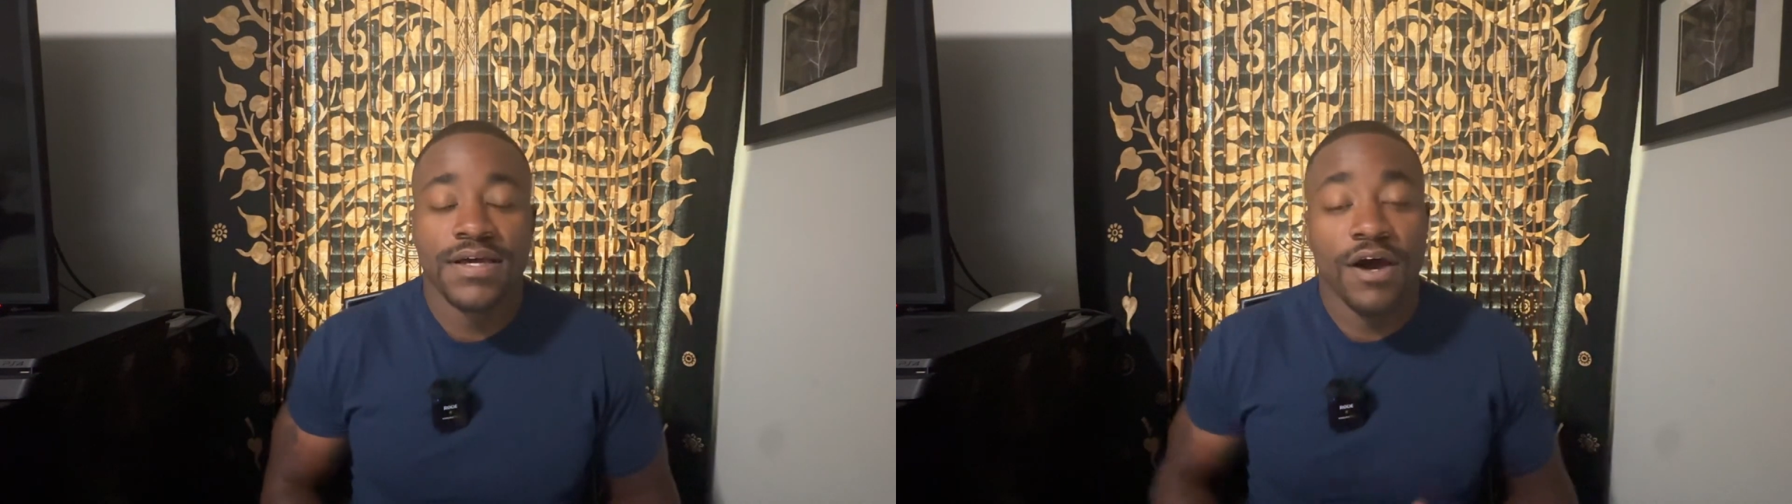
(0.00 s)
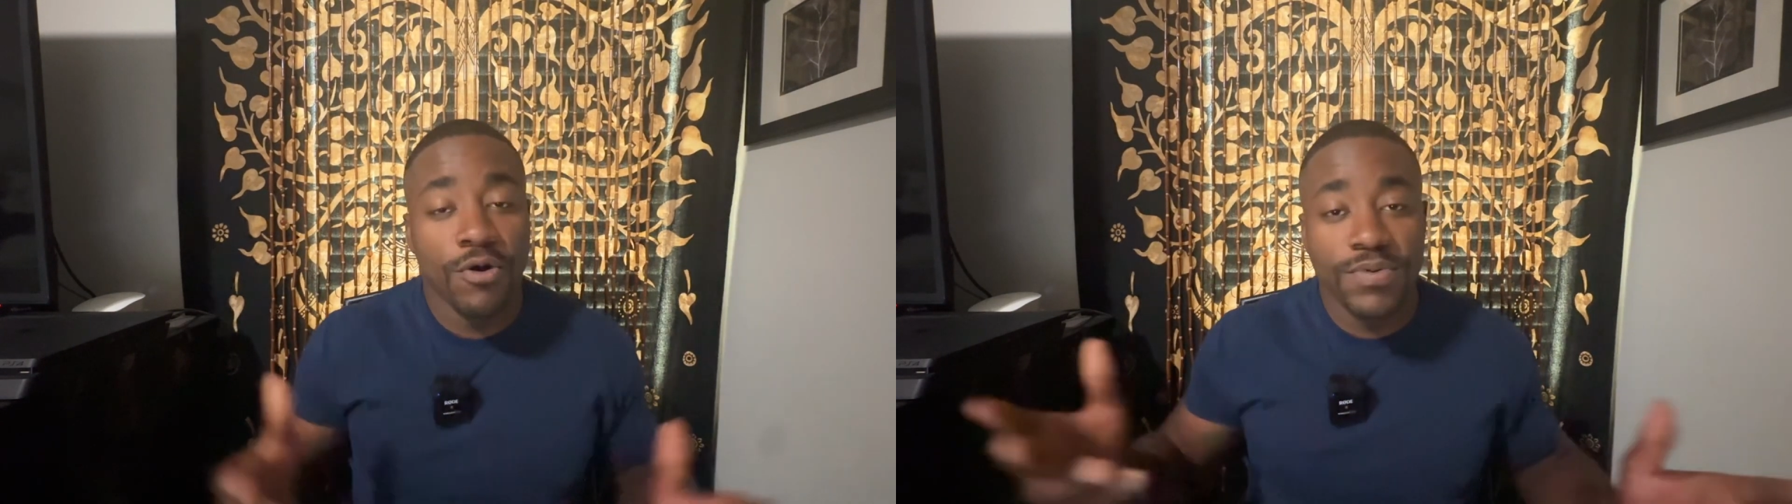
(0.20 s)

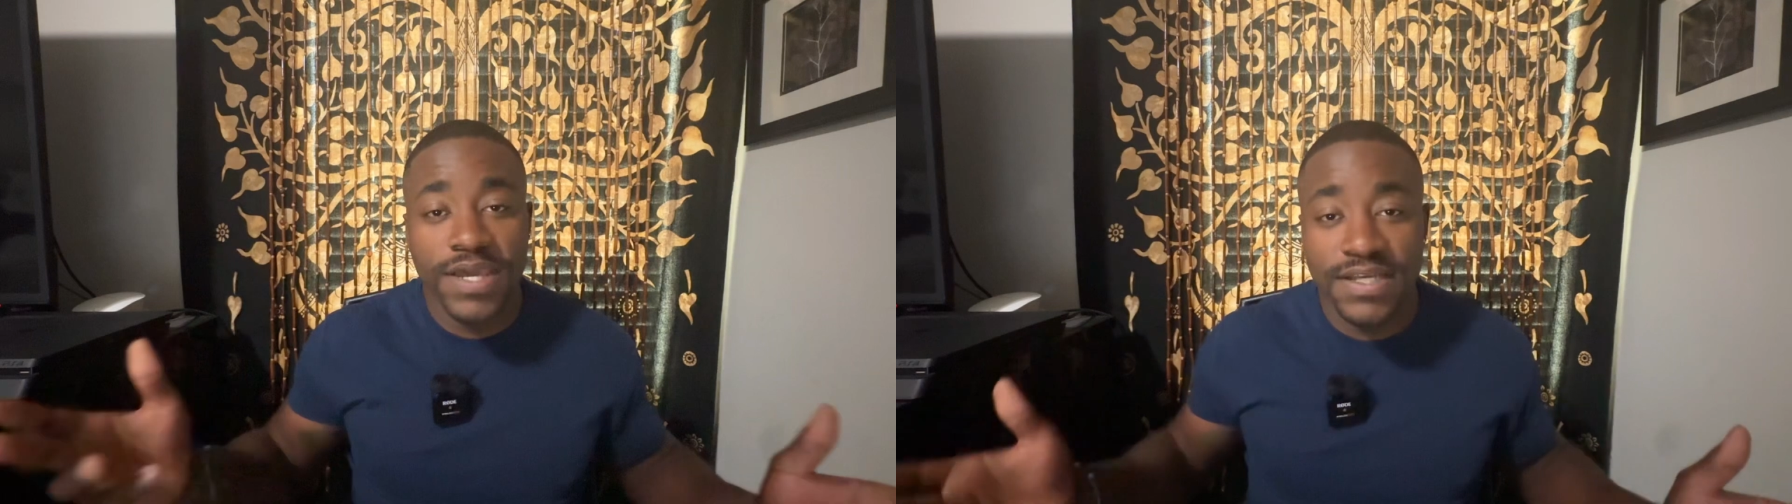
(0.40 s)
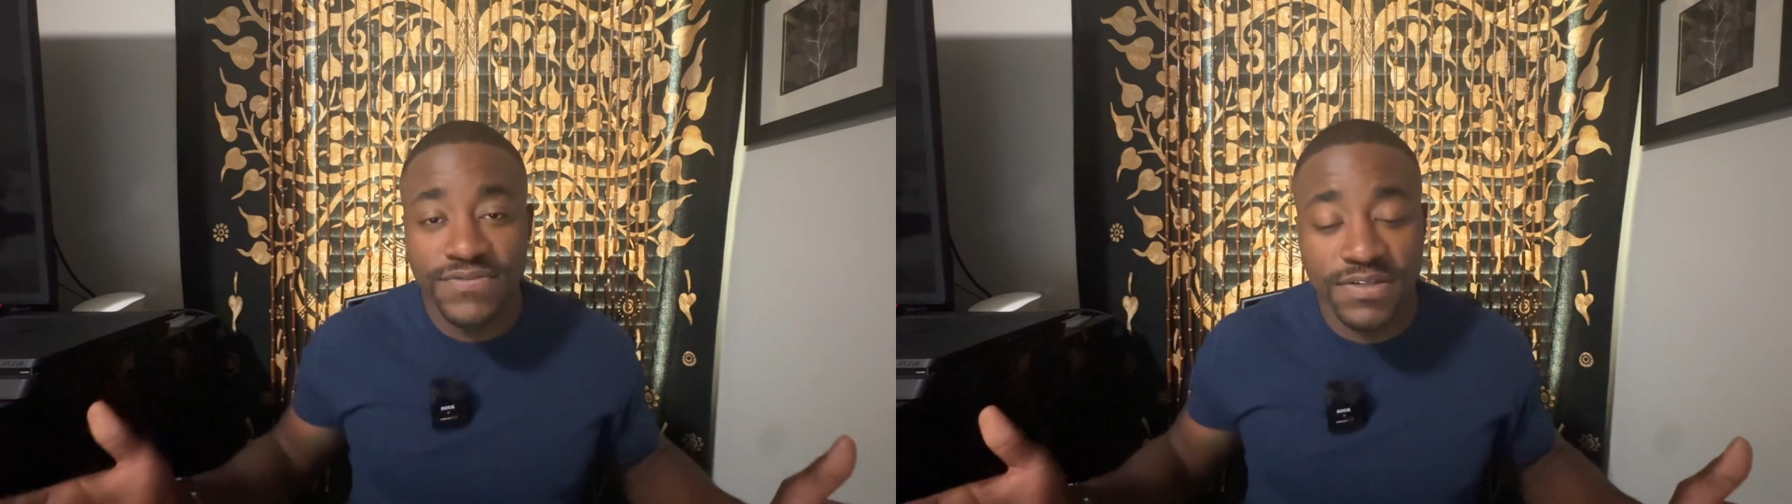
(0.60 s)
I hope you
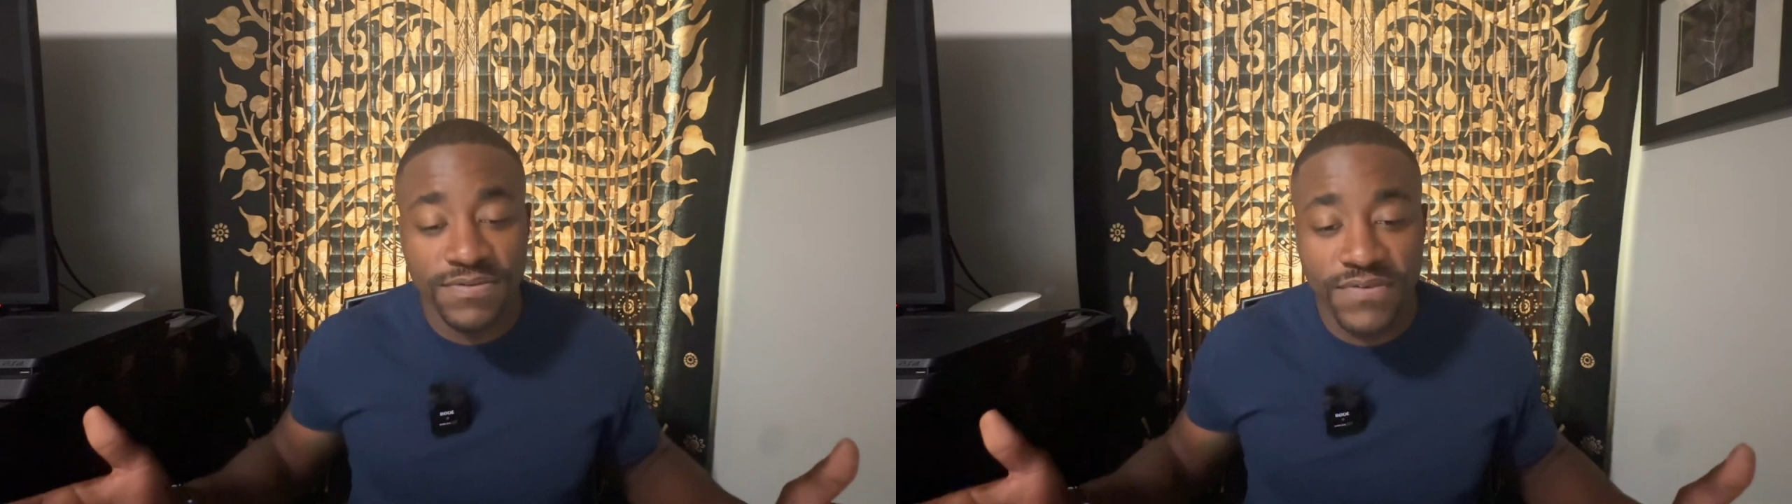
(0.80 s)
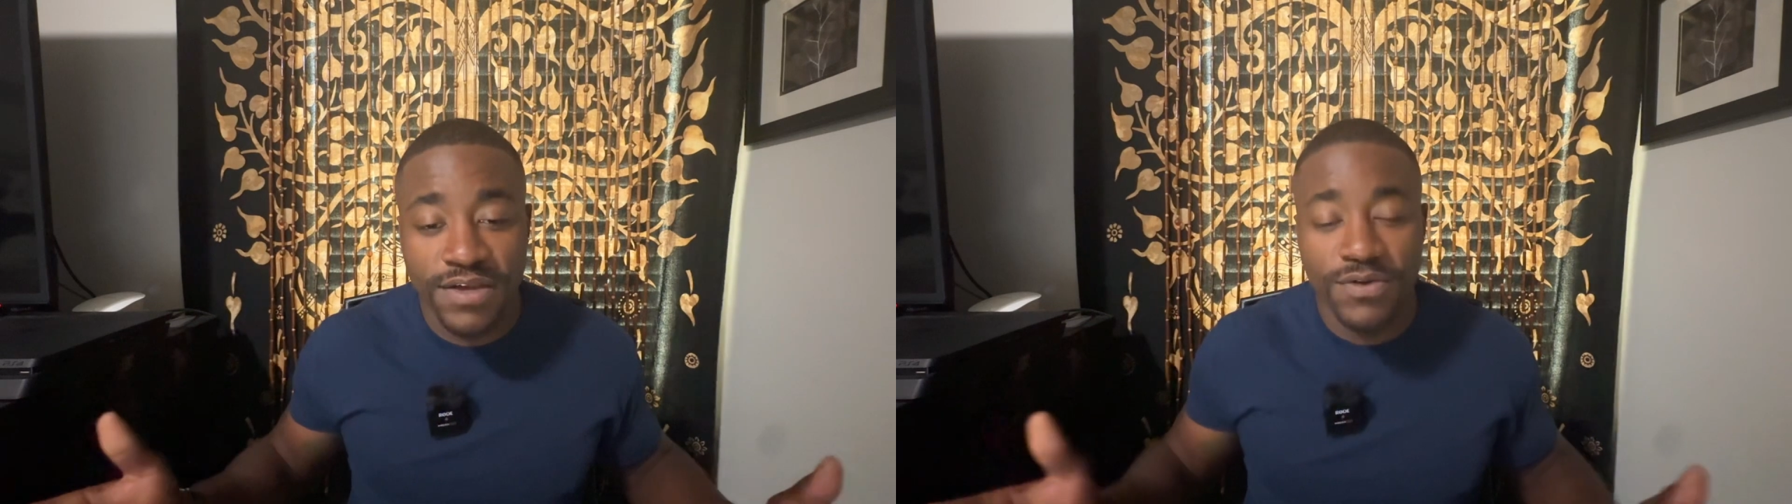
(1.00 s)
guys found some value.